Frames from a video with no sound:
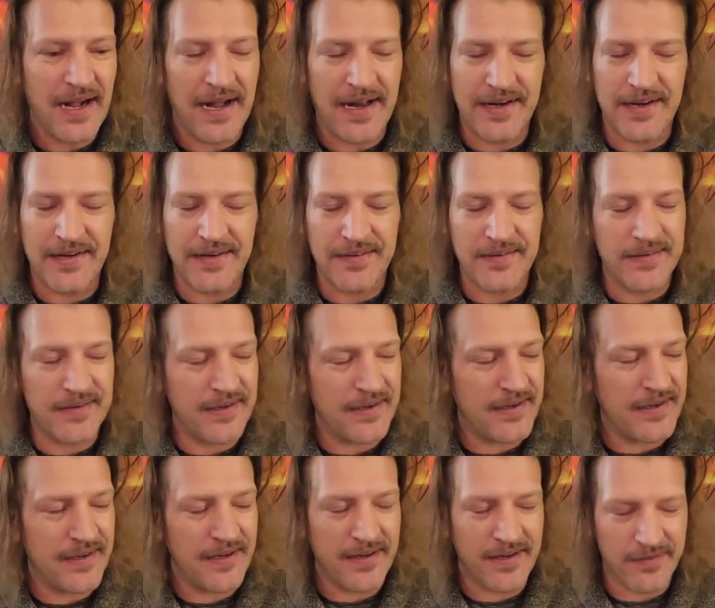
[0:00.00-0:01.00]
And
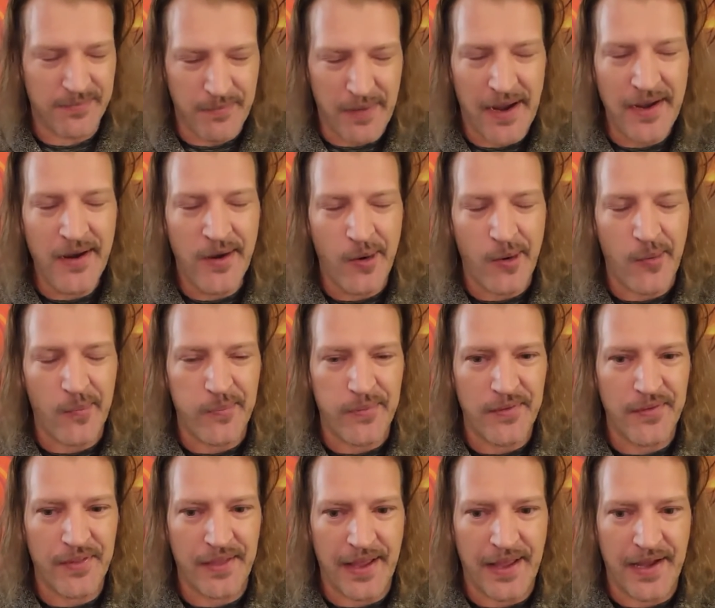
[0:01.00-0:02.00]
it is my hope
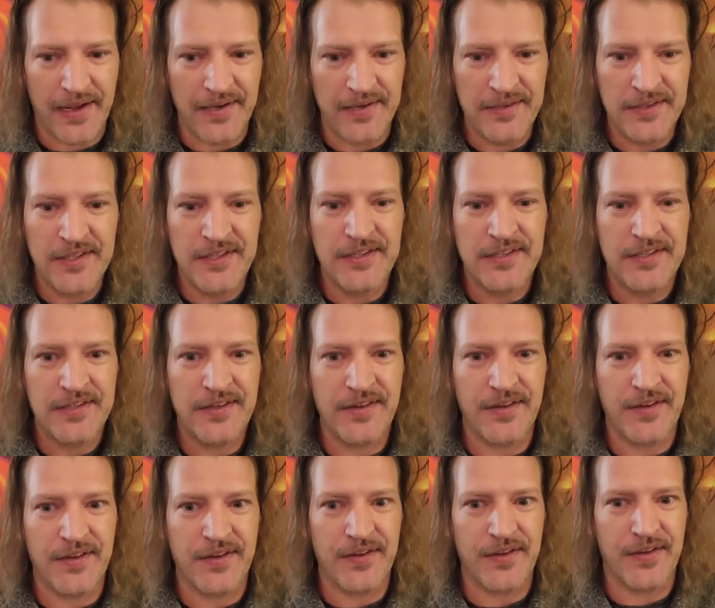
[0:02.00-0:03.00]
that
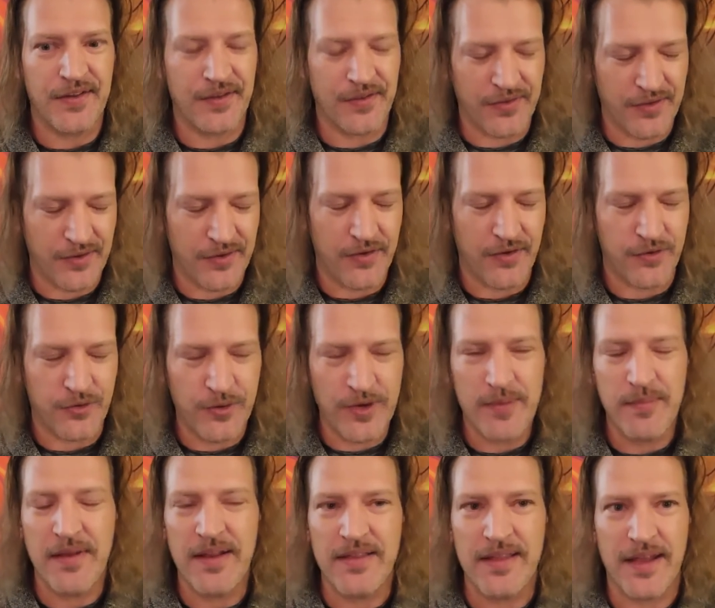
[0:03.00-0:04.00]
the, the, the
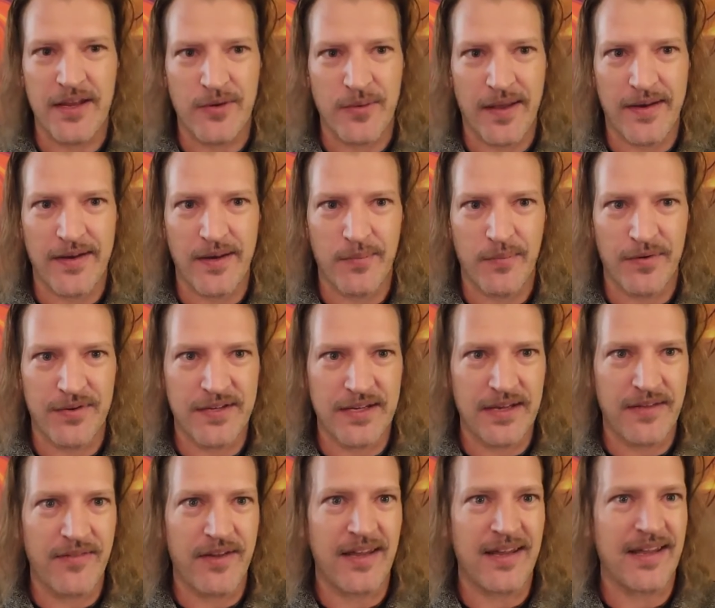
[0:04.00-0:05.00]
treatment that you end up
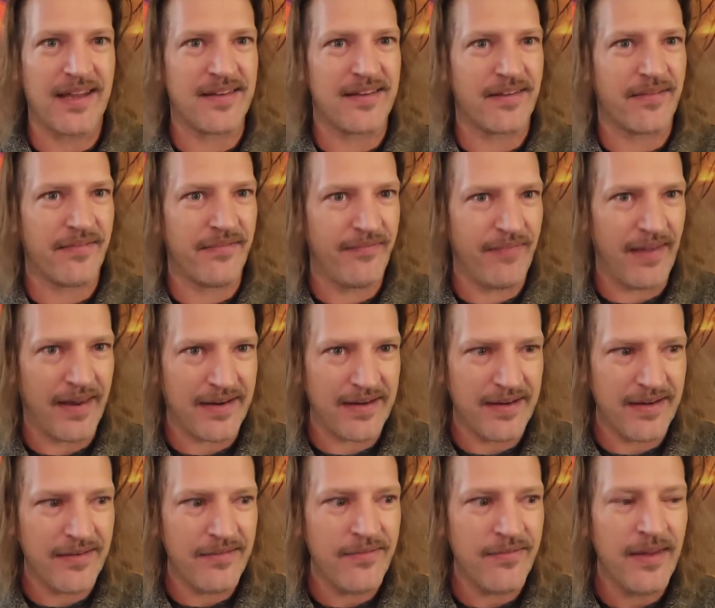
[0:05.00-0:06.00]
receiving is
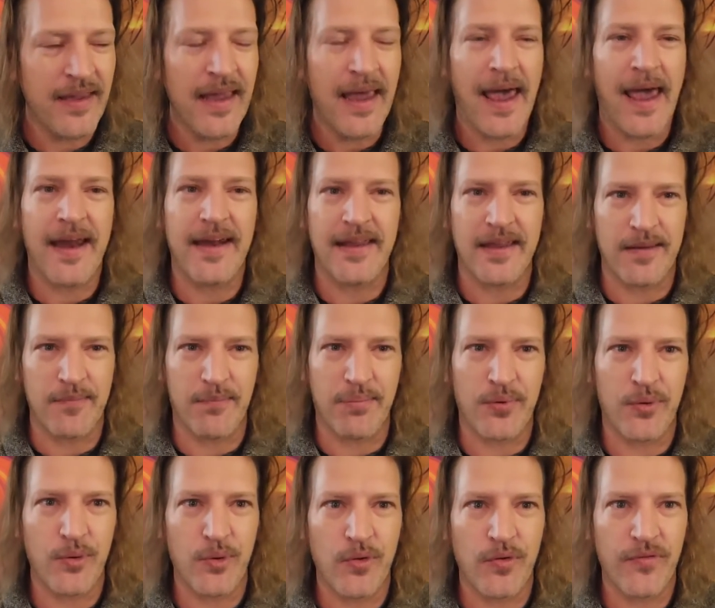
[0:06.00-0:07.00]
effective and it
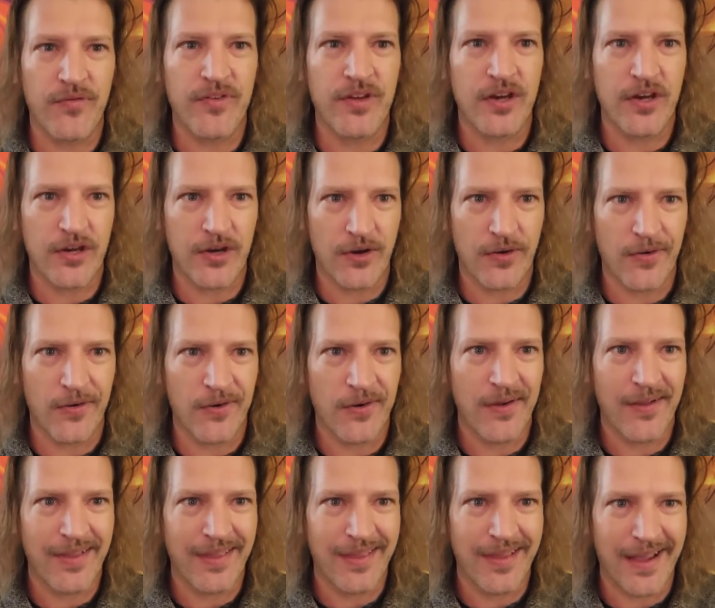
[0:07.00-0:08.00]
improves your
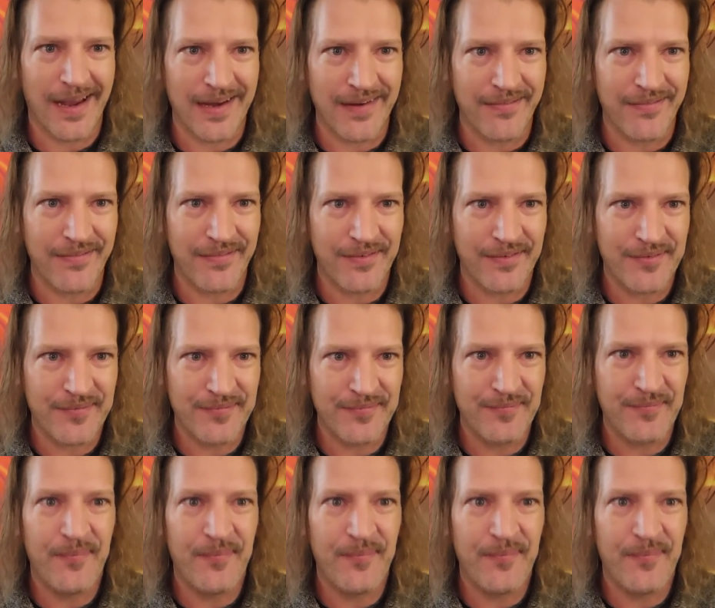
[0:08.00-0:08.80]
life.